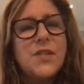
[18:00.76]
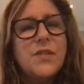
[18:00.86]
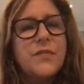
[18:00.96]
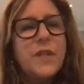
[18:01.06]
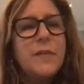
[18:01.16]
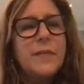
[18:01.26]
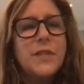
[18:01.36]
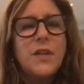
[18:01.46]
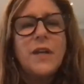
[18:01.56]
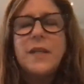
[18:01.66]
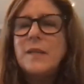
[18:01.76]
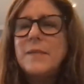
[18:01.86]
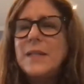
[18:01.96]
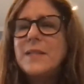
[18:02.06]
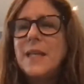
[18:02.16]
have really been talking
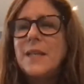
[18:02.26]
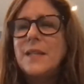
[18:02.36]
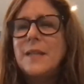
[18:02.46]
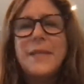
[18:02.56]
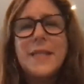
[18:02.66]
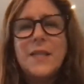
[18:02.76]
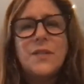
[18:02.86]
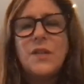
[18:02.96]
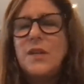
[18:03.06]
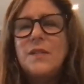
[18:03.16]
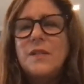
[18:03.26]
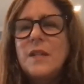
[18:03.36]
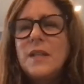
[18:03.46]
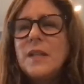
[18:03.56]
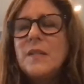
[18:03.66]
about talent. I mean, that's all
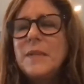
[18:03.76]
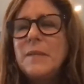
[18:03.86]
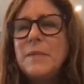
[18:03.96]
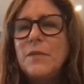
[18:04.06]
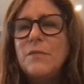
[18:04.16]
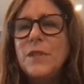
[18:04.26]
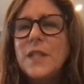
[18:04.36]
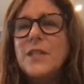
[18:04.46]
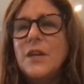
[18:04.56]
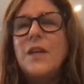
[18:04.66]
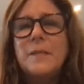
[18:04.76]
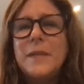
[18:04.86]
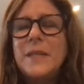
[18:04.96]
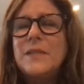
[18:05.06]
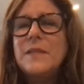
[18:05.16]
people really talk
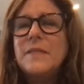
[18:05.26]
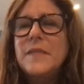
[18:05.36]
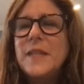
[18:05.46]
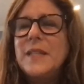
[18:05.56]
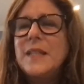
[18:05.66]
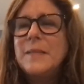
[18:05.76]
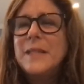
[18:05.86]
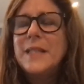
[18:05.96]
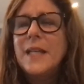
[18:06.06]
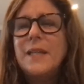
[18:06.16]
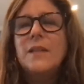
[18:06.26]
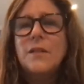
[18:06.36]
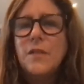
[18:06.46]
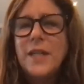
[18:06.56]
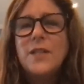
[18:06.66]
about, right? I mean, getting the
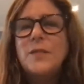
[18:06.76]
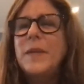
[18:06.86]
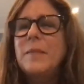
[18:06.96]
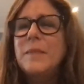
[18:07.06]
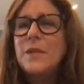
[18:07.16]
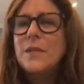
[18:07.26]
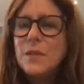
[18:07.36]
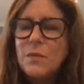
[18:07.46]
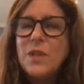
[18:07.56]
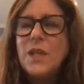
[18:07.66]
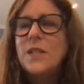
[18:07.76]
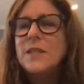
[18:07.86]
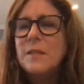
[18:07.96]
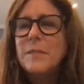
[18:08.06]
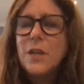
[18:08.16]
greatest people to work
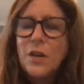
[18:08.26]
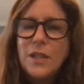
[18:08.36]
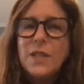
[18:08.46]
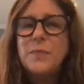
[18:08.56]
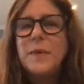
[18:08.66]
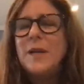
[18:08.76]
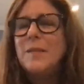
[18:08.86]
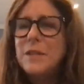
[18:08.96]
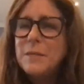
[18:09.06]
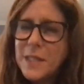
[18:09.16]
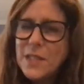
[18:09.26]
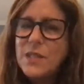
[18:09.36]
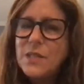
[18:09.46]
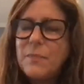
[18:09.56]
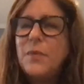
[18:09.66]
on some of the hardest problems and to
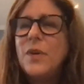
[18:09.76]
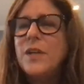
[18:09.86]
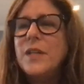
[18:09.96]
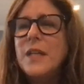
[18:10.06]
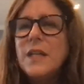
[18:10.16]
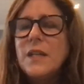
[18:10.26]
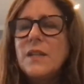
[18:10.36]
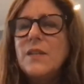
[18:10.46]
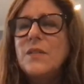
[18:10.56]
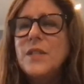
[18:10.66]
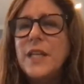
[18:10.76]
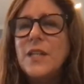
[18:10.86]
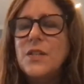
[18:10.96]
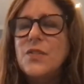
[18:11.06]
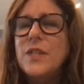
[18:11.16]
support those
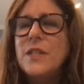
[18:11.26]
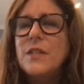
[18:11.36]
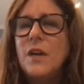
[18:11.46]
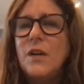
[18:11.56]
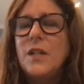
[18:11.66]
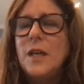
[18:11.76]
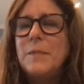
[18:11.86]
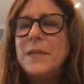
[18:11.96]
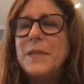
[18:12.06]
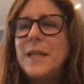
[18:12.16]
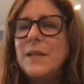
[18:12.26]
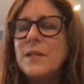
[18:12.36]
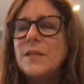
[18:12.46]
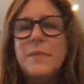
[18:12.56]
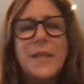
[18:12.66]
industries all up and down the
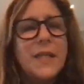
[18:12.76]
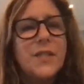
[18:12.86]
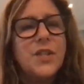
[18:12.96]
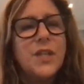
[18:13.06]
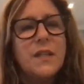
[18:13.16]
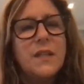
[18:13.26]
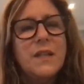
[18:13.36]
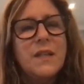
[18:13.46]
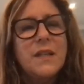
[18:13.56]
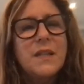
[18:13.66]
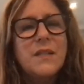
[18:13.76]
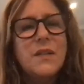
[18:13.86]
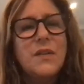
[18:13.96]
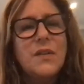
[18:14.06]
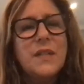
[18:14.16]
supply chain.
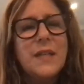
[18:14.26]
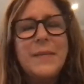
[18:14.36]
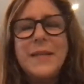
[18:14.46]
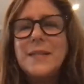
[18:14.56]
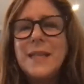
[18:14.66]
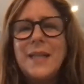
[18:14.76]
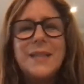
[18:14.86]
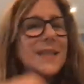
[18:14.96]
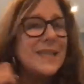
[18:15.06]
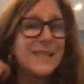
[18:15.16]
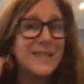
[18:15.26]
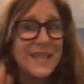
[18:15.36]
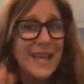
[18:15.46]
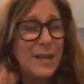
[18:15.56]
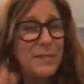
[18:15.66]
So, I mean, talent is the
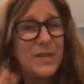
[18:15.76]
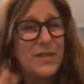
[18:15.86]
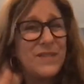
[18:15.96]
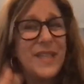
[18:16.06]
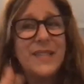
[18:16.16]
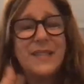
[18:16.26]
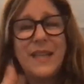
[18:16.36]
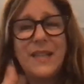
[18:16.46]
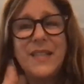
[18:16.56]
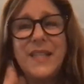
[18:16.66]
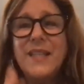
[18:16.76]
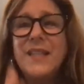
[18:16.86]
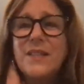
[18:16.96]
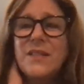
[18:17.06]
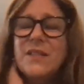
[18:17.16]
capital, right? Talent
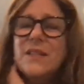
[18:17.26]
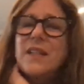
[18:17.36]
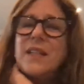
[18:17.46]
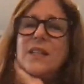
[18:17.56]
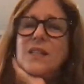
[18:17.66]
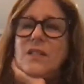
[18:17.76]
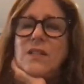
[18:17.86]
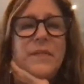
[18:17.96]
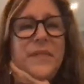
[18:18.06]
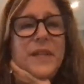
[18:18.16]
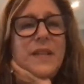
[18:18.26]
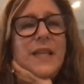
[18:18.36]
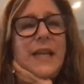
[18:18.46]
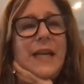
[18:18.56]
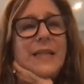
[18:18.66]
is
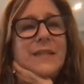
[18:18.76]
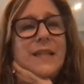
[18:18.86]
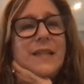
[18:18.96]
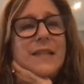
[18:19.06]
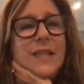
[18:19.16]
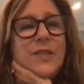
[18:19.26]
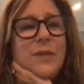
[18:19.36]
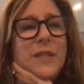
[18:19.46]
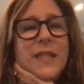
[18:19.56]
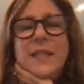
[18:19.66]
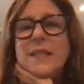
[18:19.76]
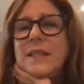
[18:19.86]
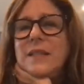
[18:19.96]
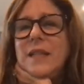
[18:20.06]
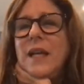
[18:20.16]
the asset. That's what it is.
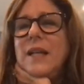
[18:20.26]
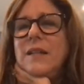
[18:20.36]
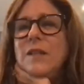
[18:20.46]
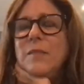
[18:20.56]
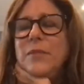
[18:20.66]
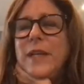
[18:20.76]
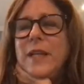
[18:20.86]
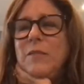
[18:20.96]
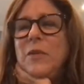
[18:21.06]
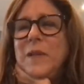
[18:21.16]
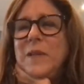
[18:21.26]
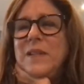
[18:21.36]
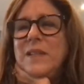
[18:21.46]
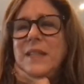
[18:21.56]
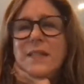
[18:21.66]
It's not the brick and mortar,
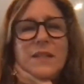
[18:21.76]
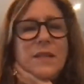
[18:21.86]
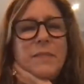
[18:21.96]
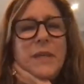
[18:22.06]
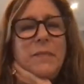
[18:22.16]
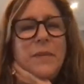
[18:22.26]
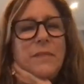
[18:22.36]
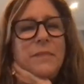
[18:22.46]
it's the people.